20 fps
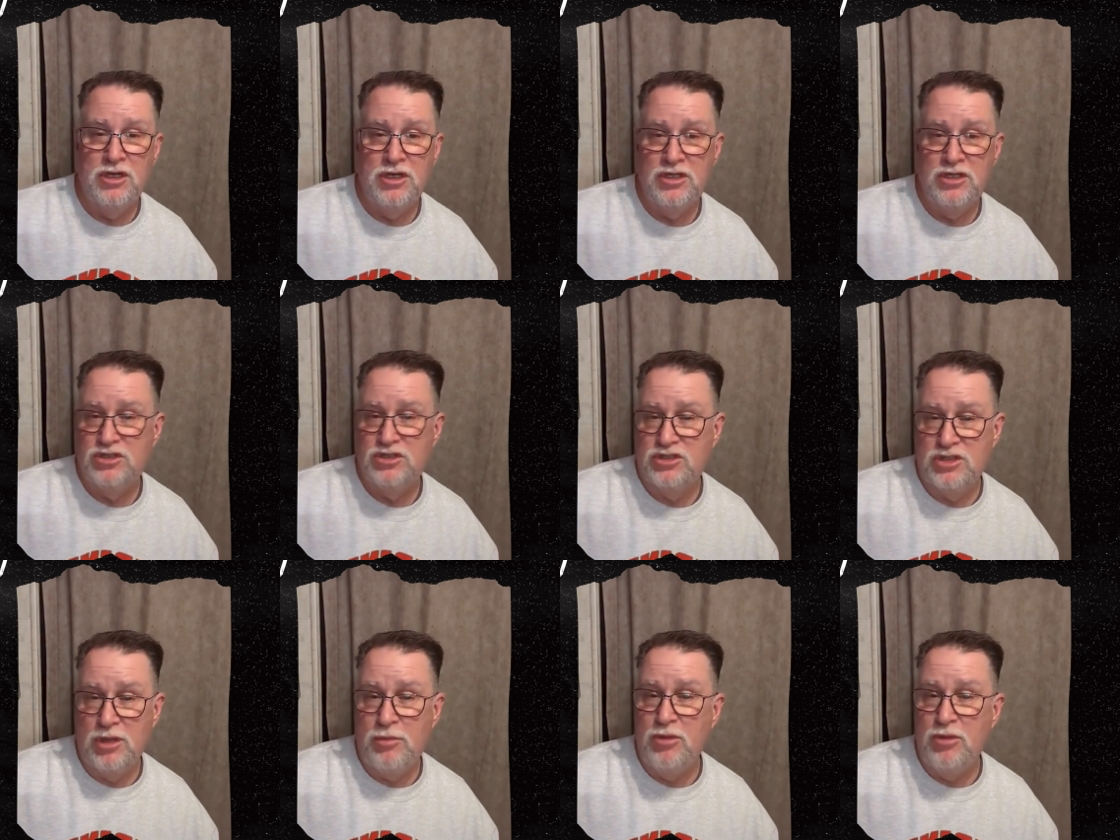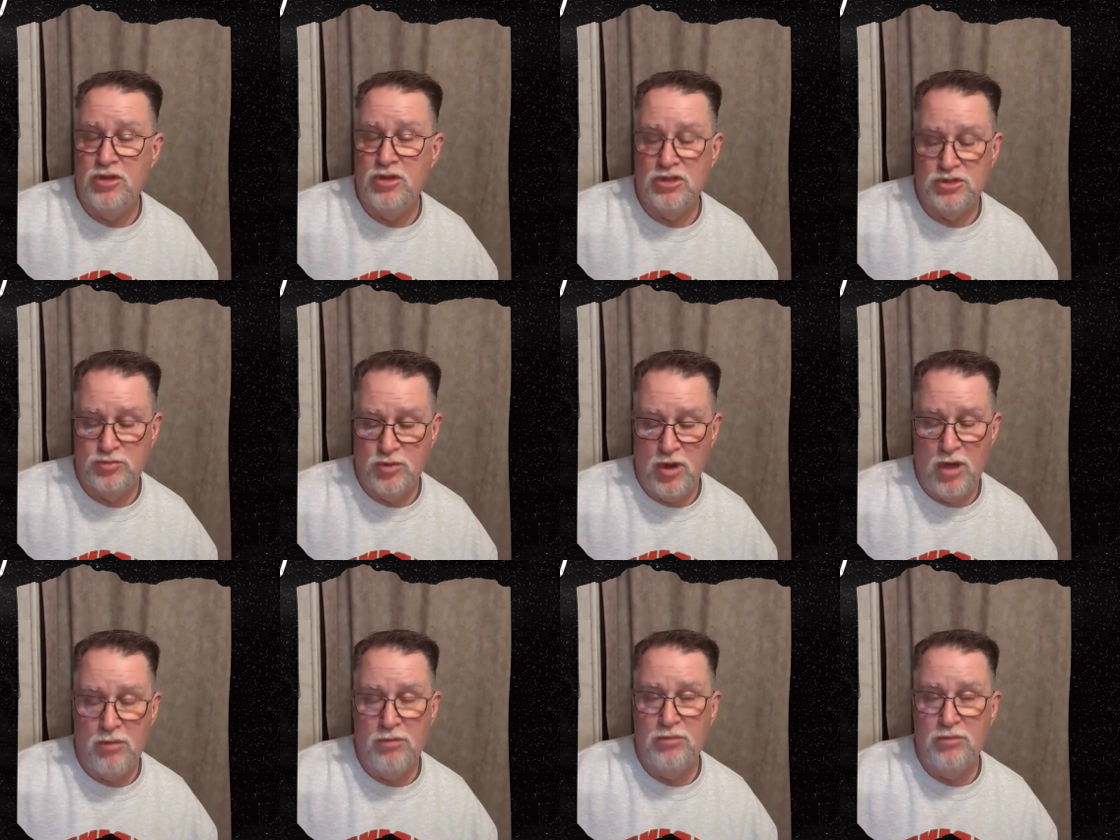Some of those
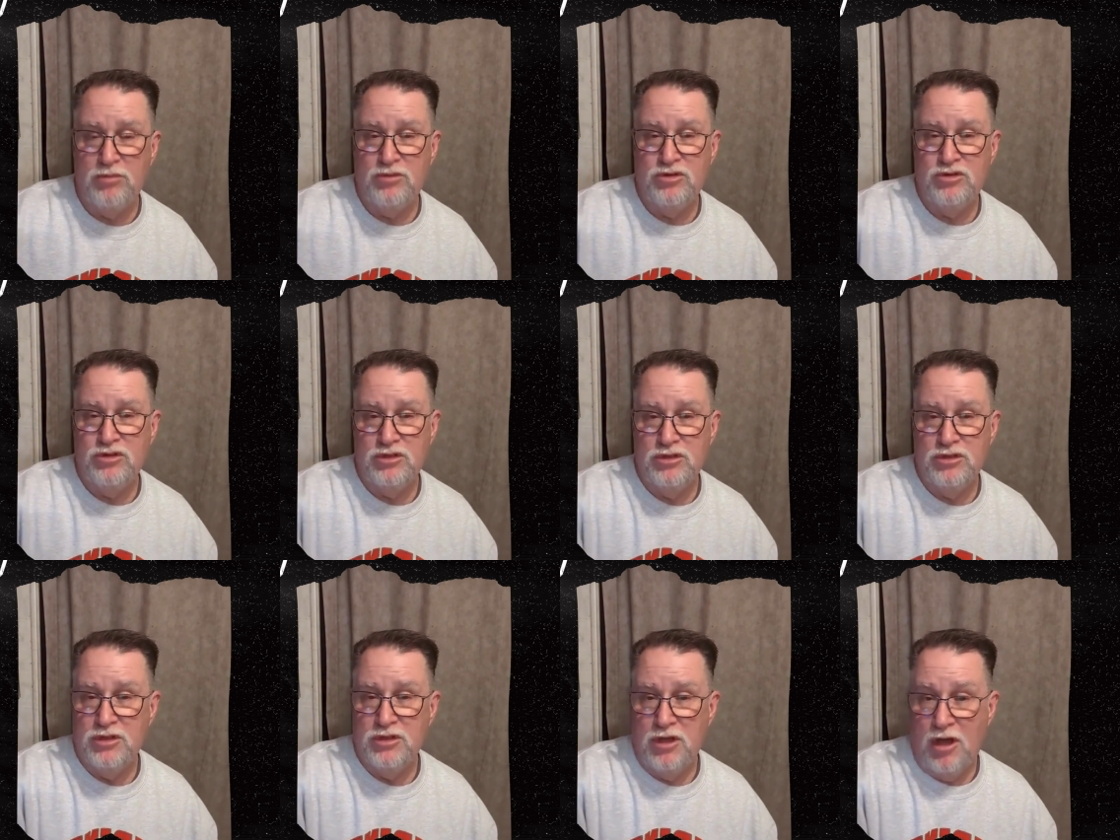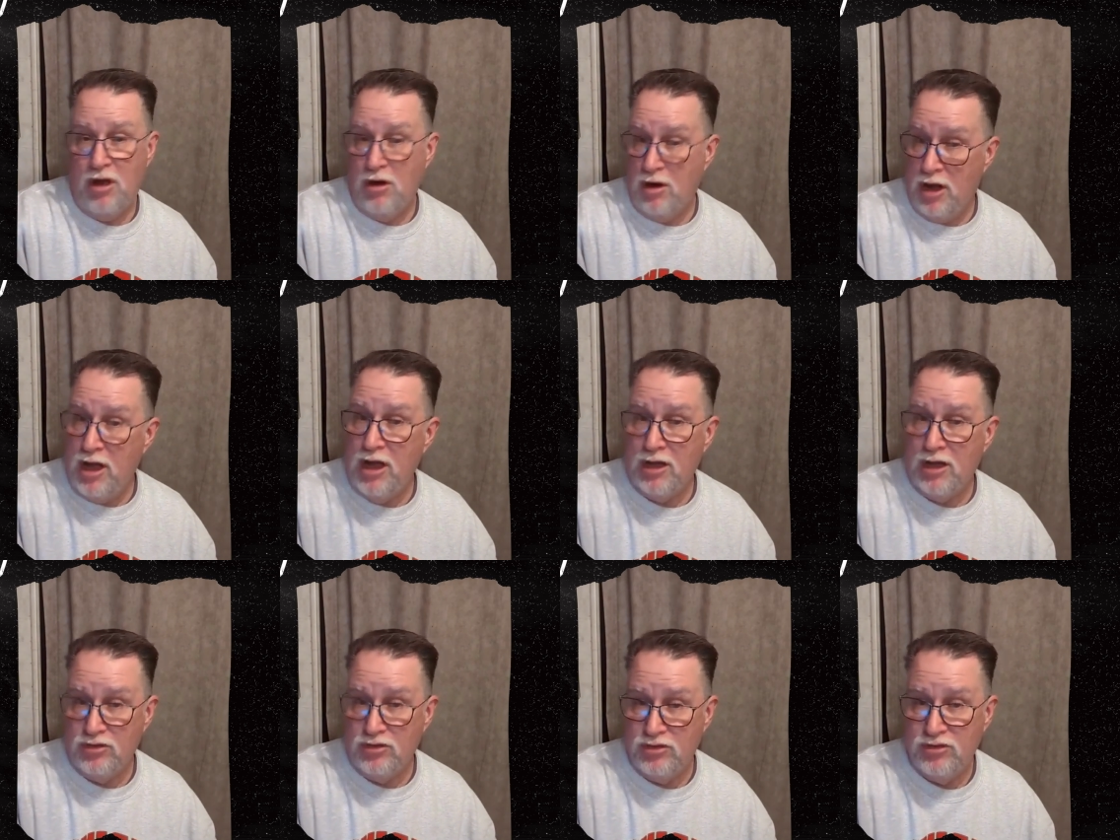problems are
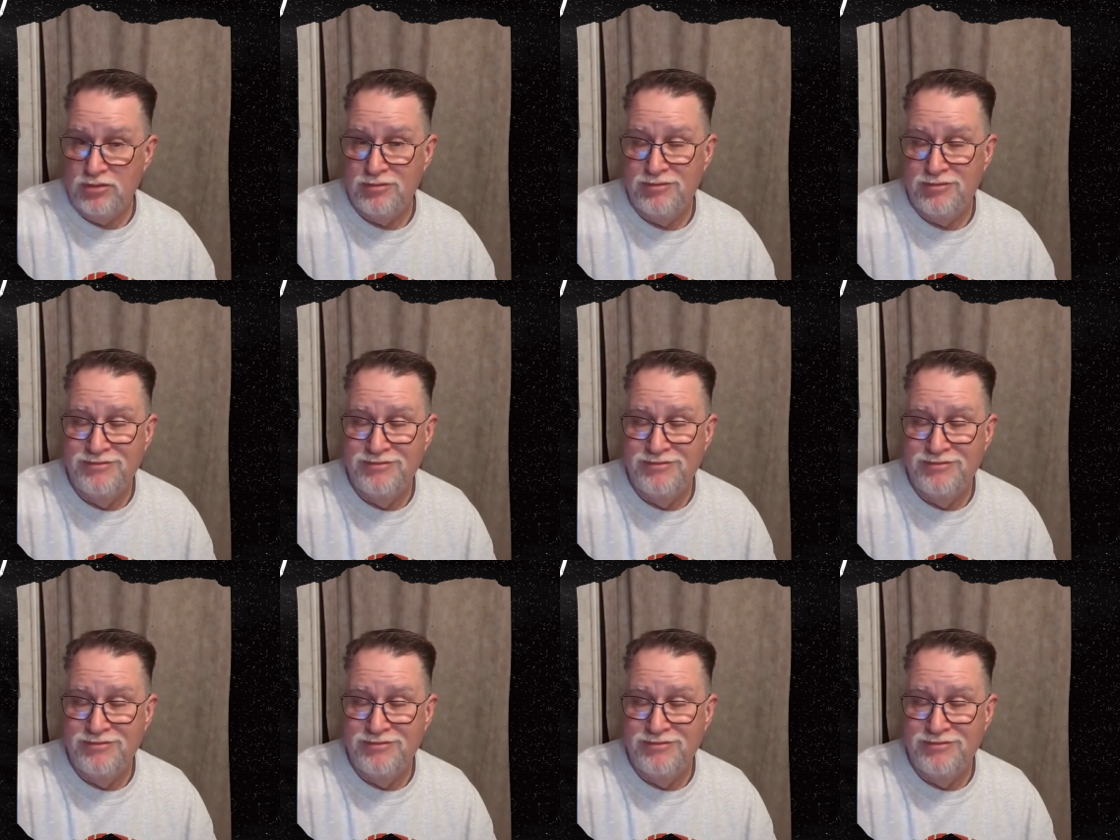us.